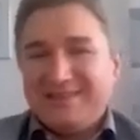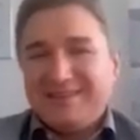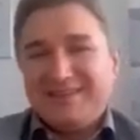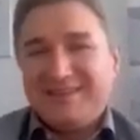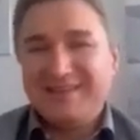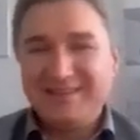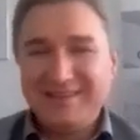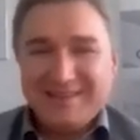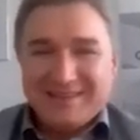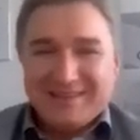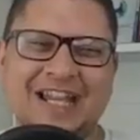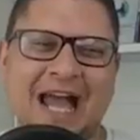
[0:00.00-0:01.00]
That's
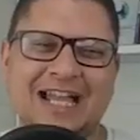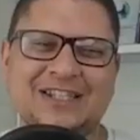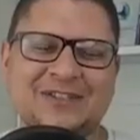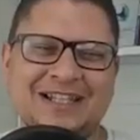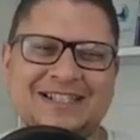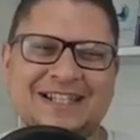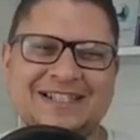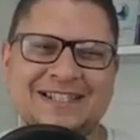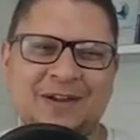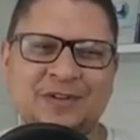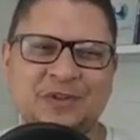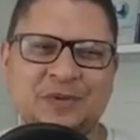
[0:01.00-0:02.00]
true. As soon as they
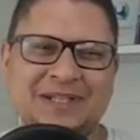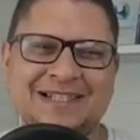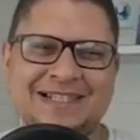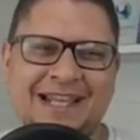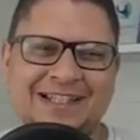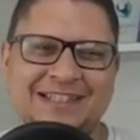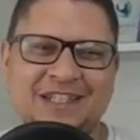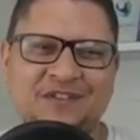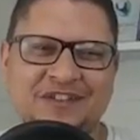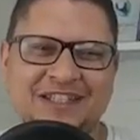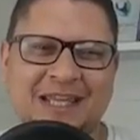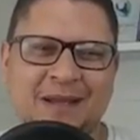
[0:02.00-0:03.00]
sound really
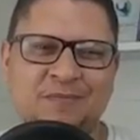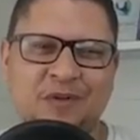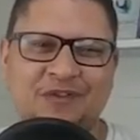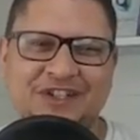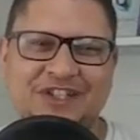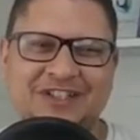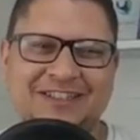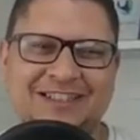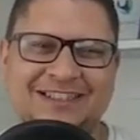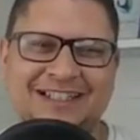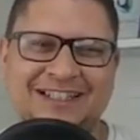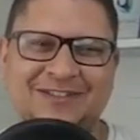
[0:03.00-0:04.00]
scientific and
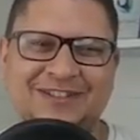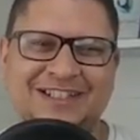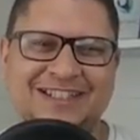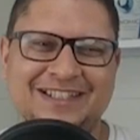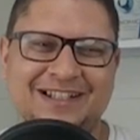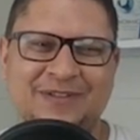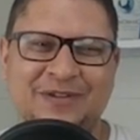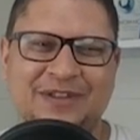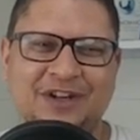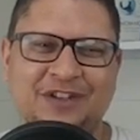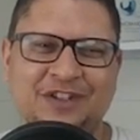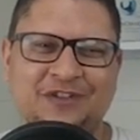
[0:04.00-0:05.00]
professional and really
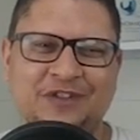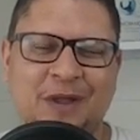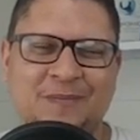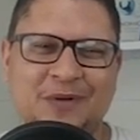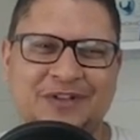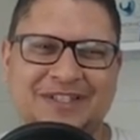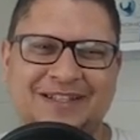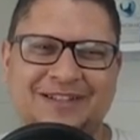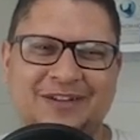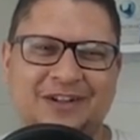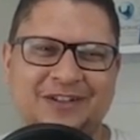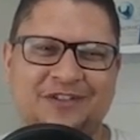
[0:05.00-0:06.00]
with a lot of numbers
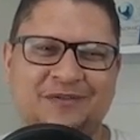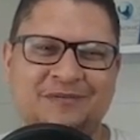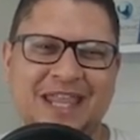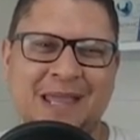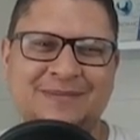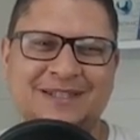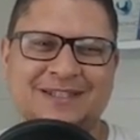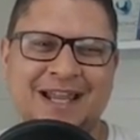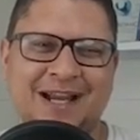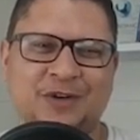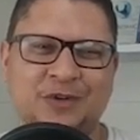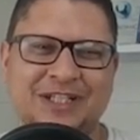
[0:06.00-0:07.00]
and a lot of names,
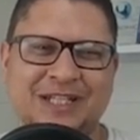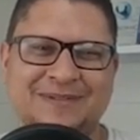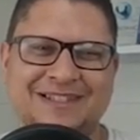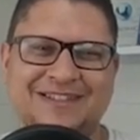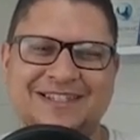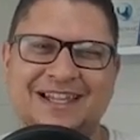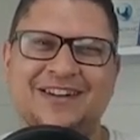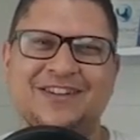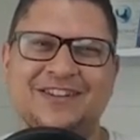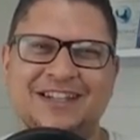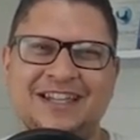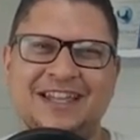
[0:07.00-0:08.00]
acronyms, you say,
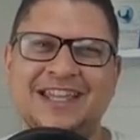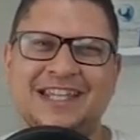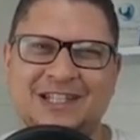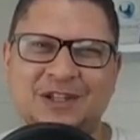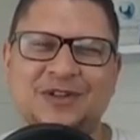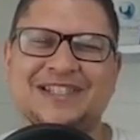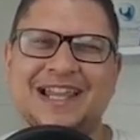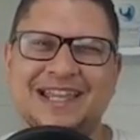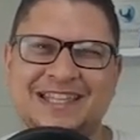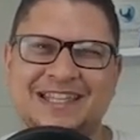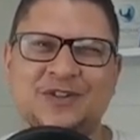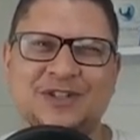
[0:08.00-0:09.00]
oh, it looks
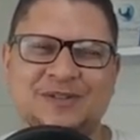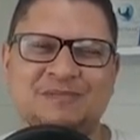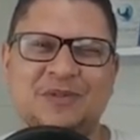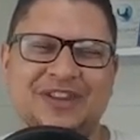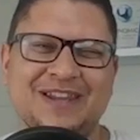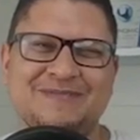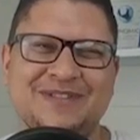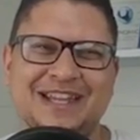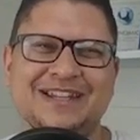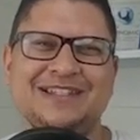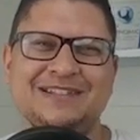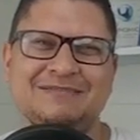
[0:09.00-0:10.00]
like he knows more than me,
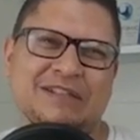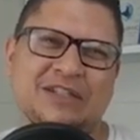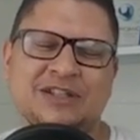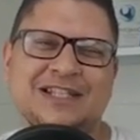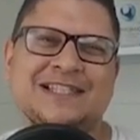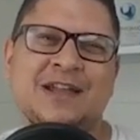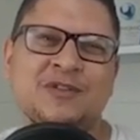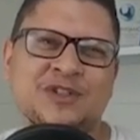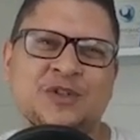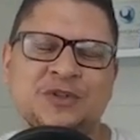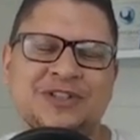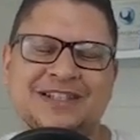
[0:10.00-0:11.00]
and it
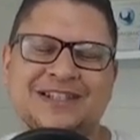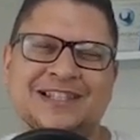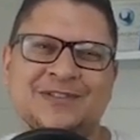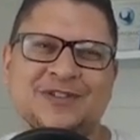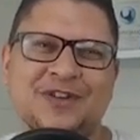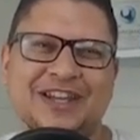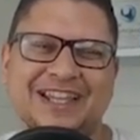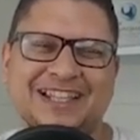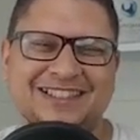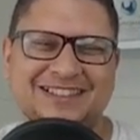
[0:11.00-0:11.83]
sounds good. It sounds okay.